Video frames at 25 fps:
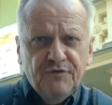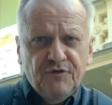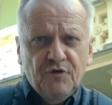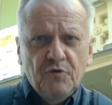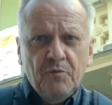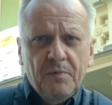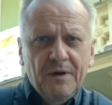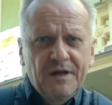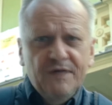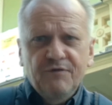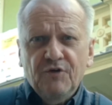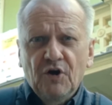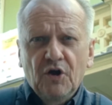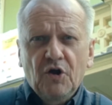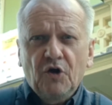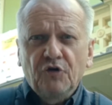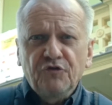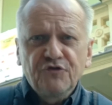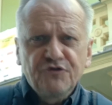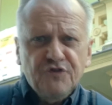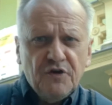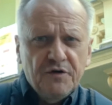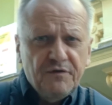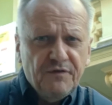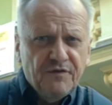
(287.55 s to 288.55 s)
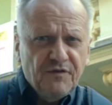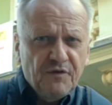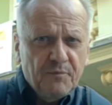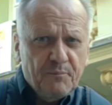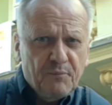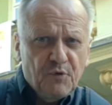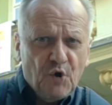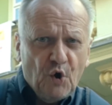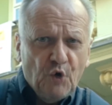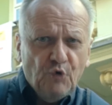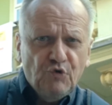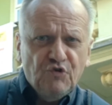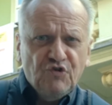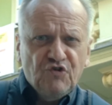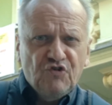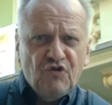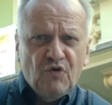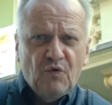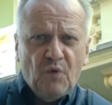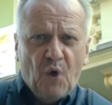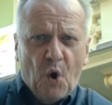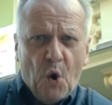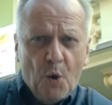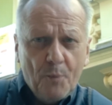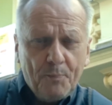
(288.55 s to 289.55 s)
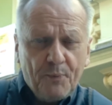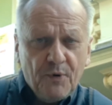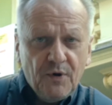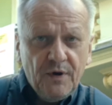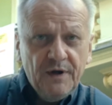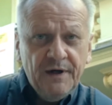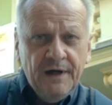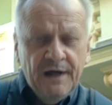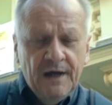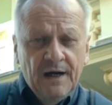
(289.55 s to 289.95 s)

who believe in a conservative approach to opera,